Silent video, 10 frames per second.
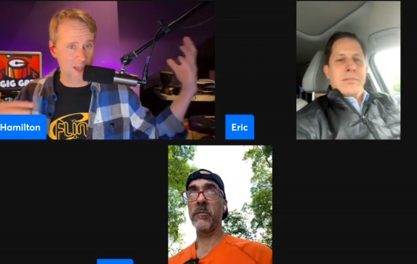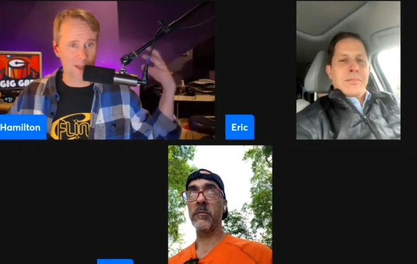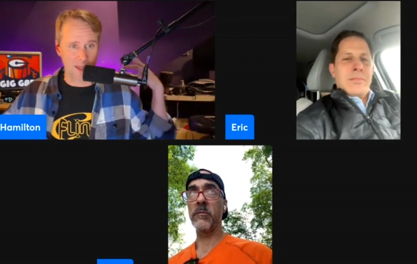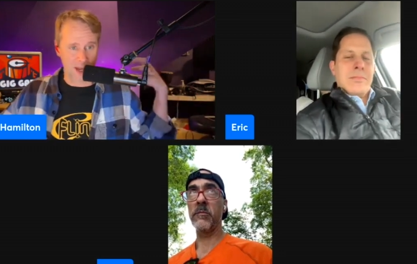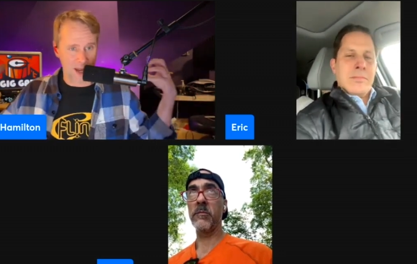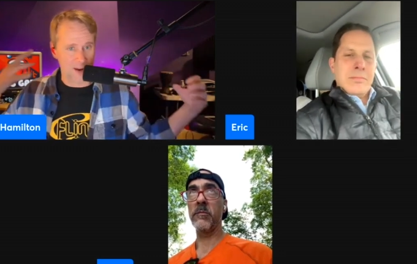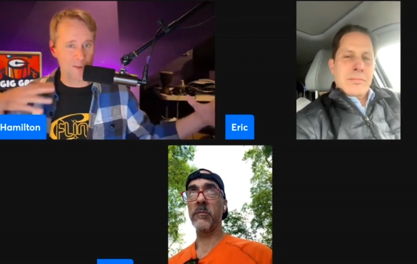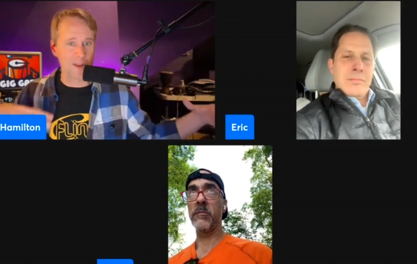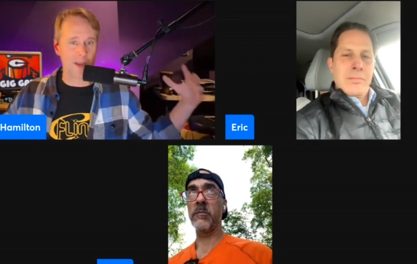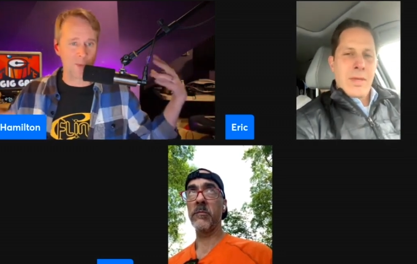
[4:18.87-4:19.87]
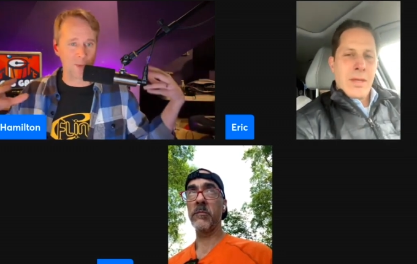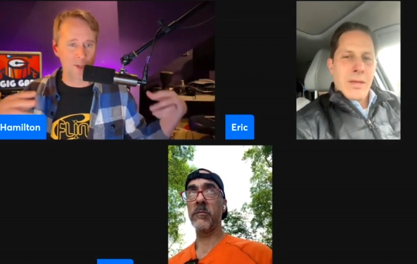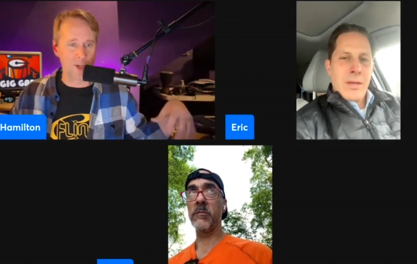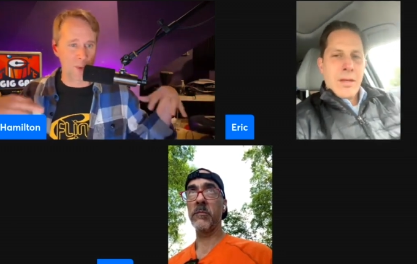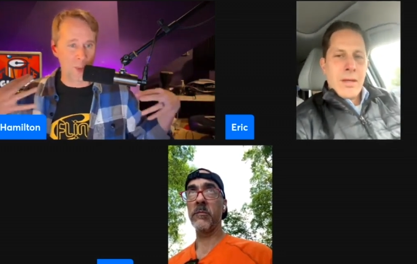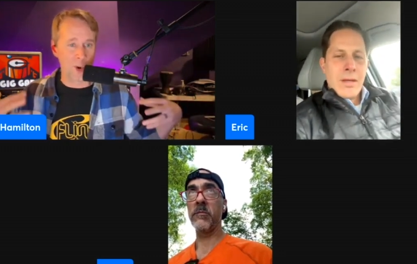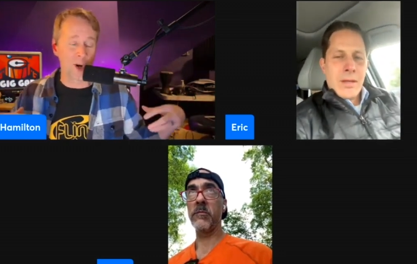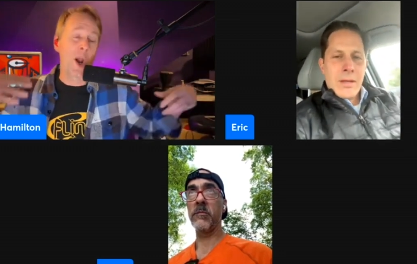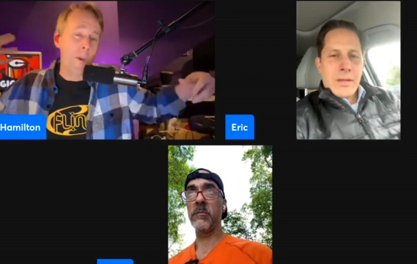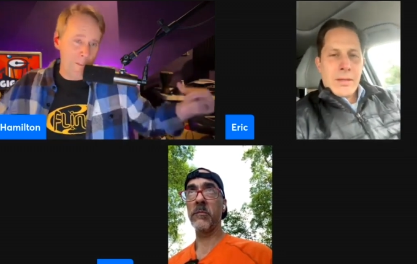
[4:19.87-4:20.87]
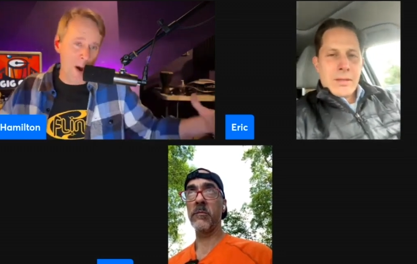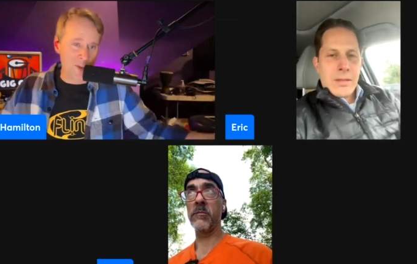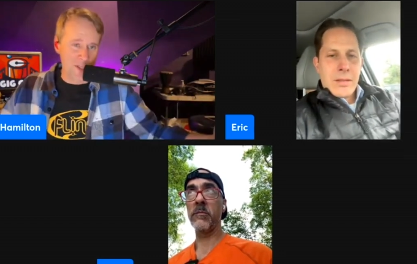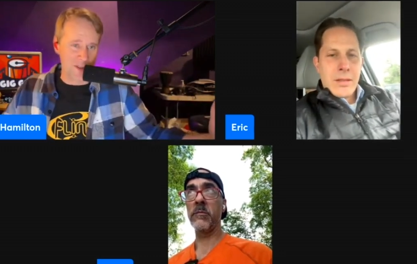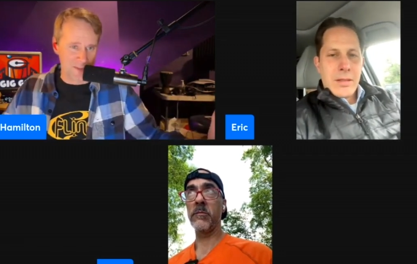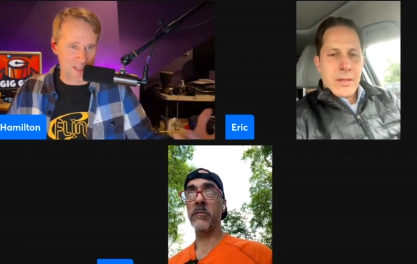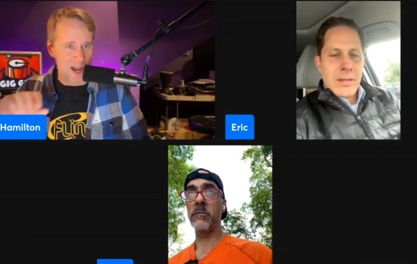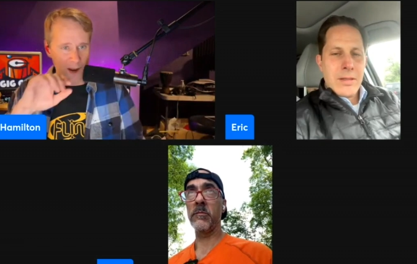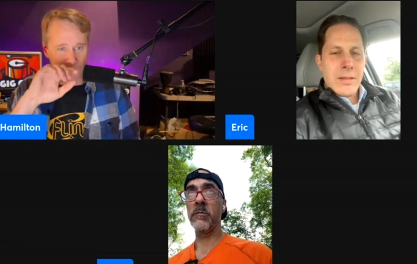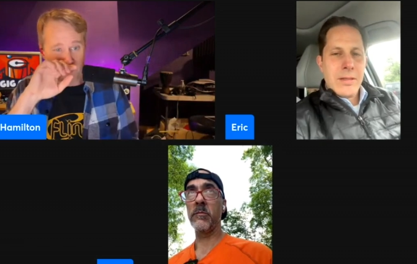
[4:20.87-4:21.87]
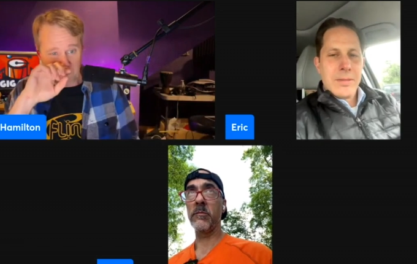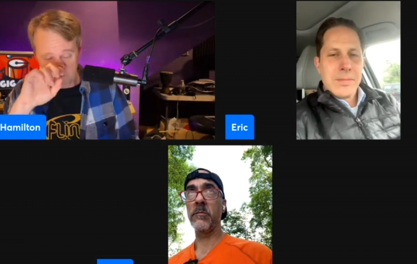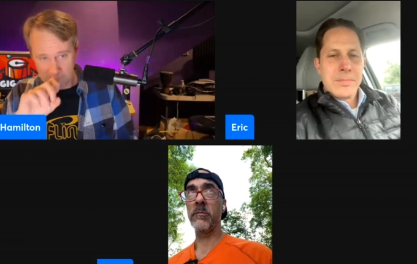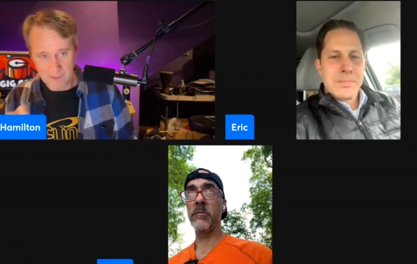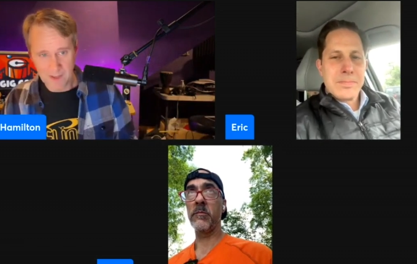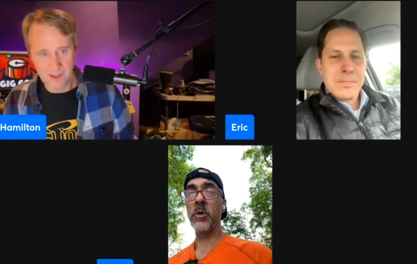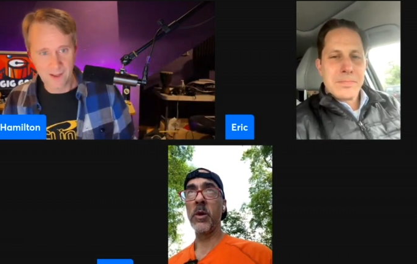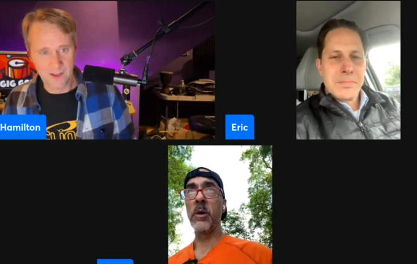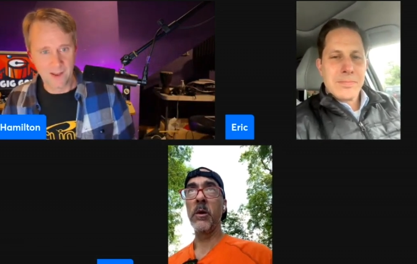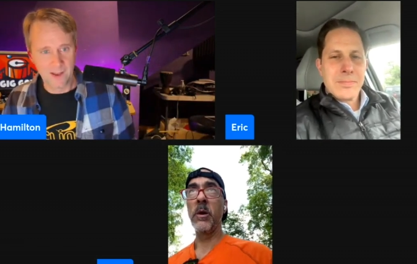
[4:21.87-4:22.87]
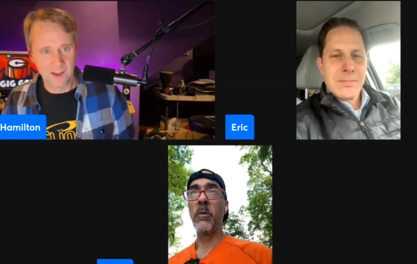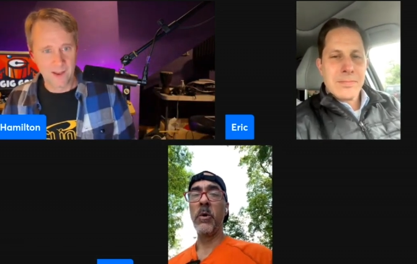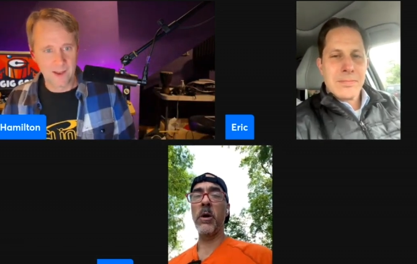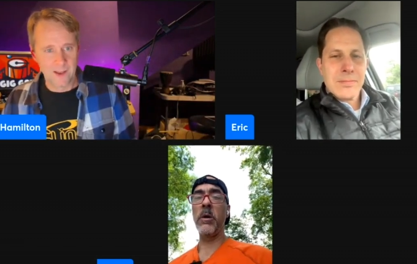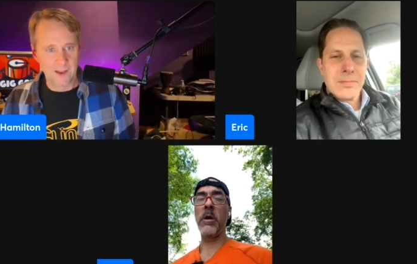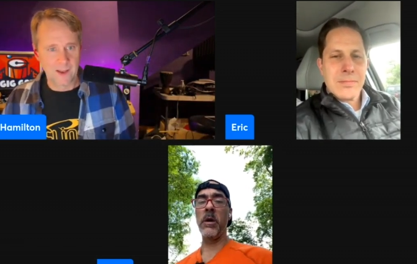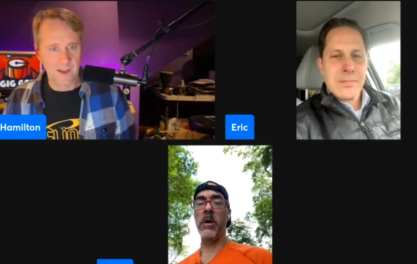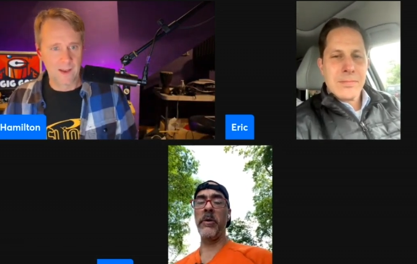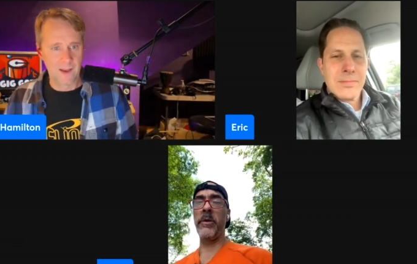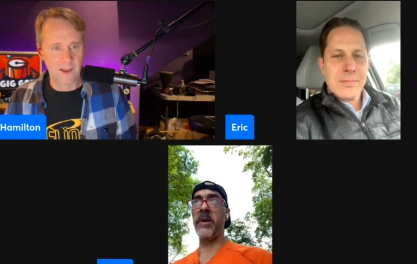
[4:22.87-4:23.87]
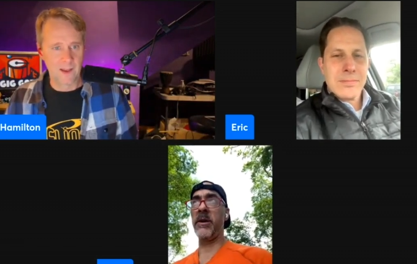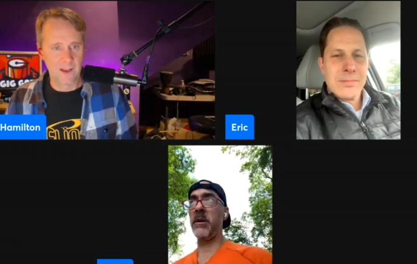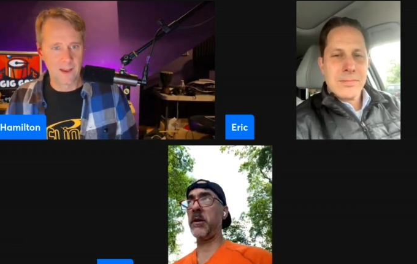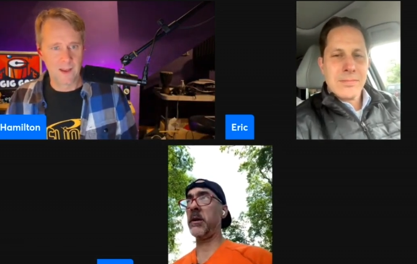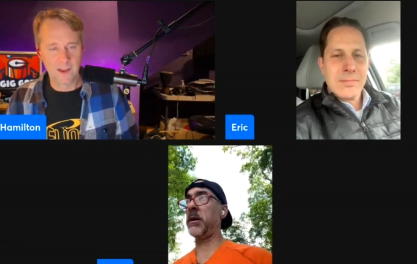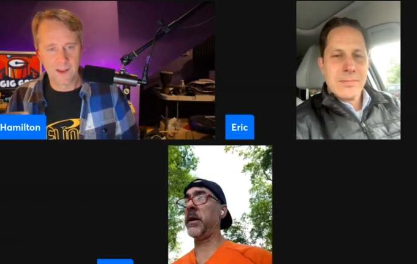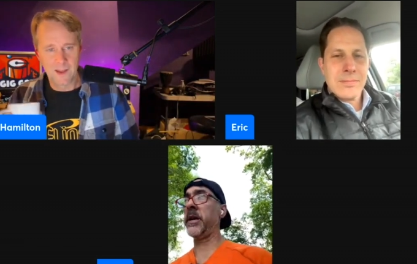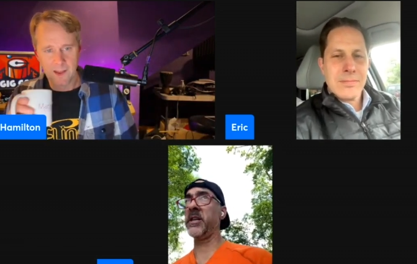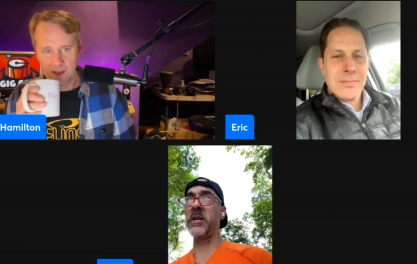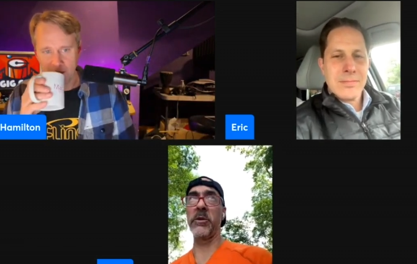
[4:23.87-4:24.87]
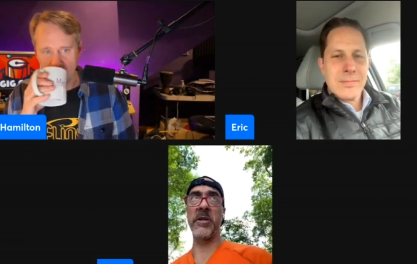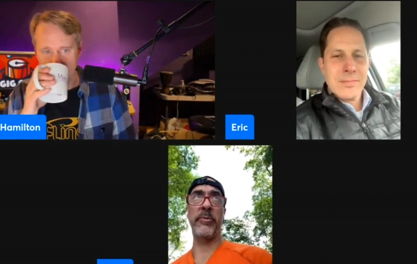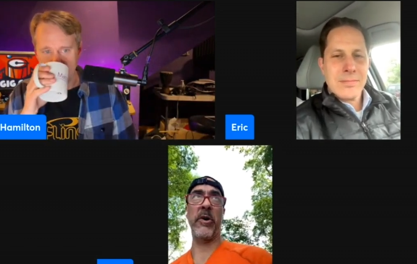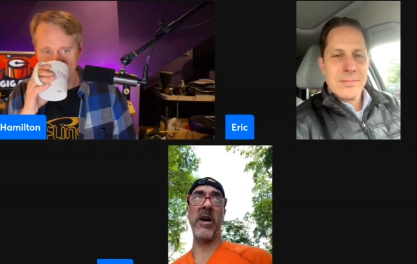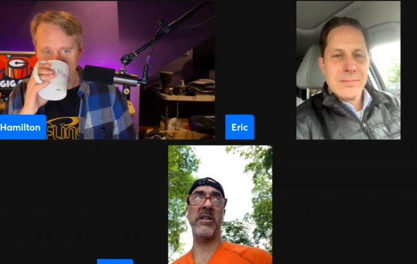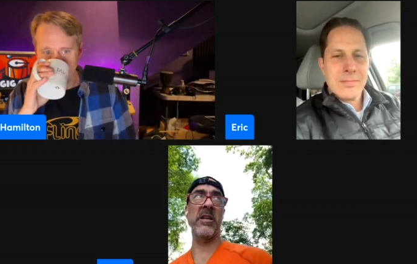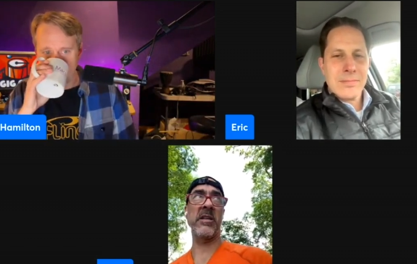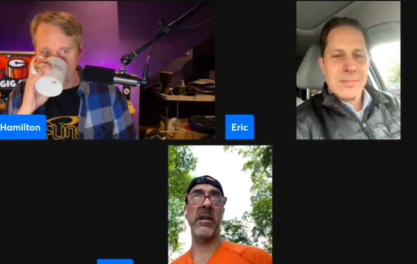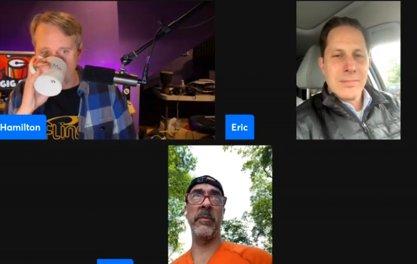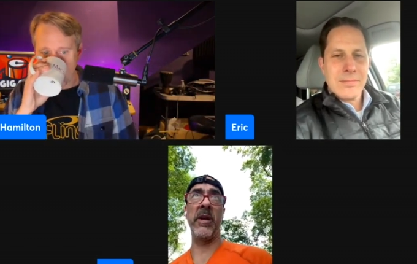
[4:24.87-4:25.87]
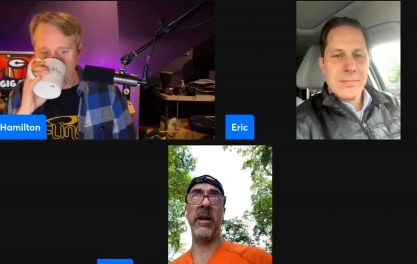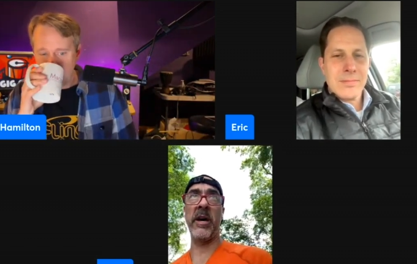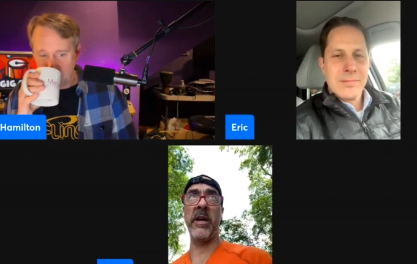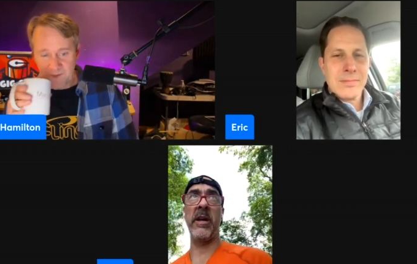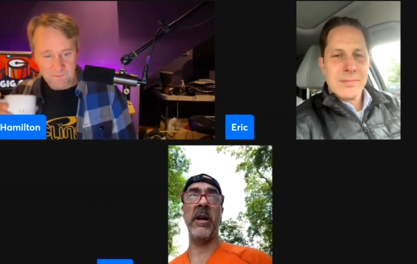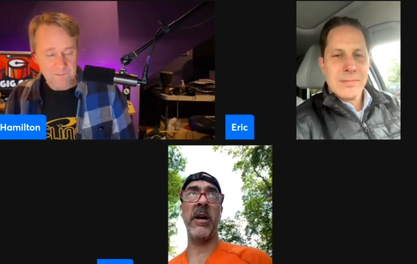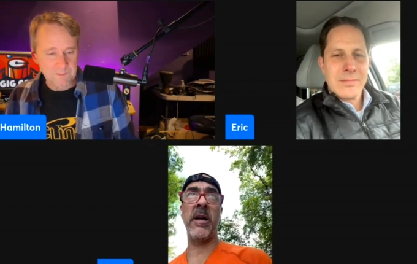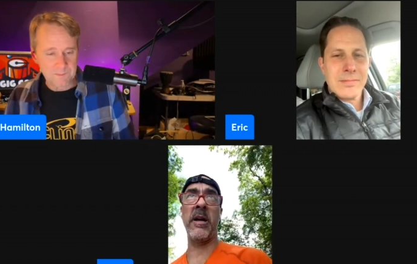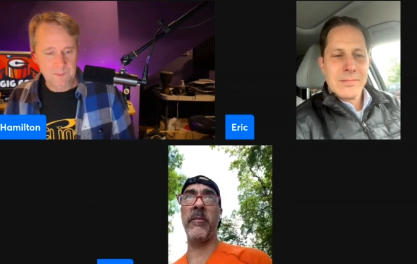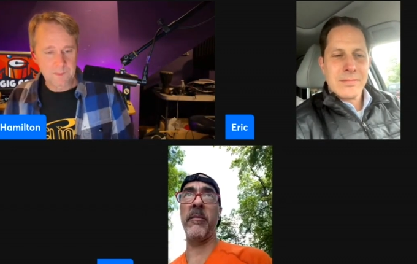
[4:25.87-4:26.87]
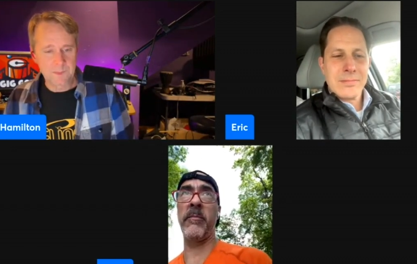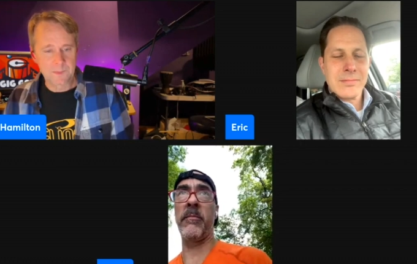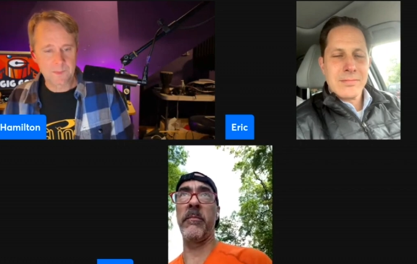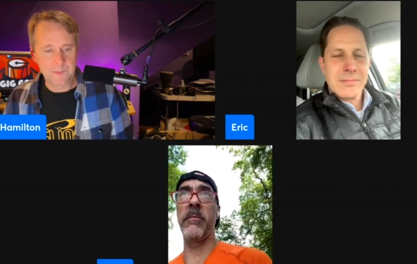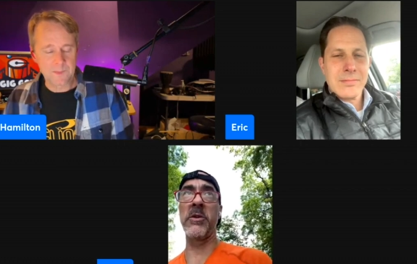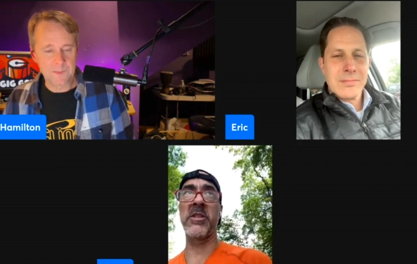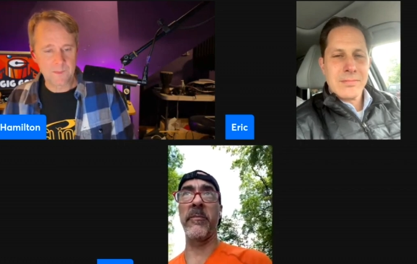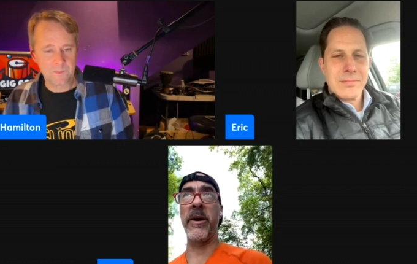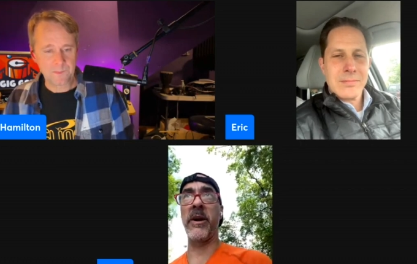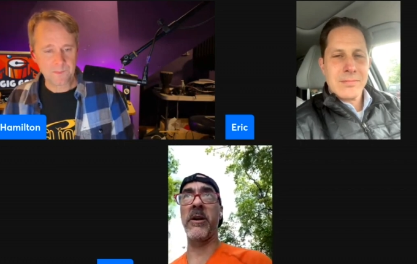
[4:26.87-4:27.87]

Speaker 1: that everything was going to work most of the time.
Speaker 2: Well, you know, that, I guess it was a process. I mean, I most of my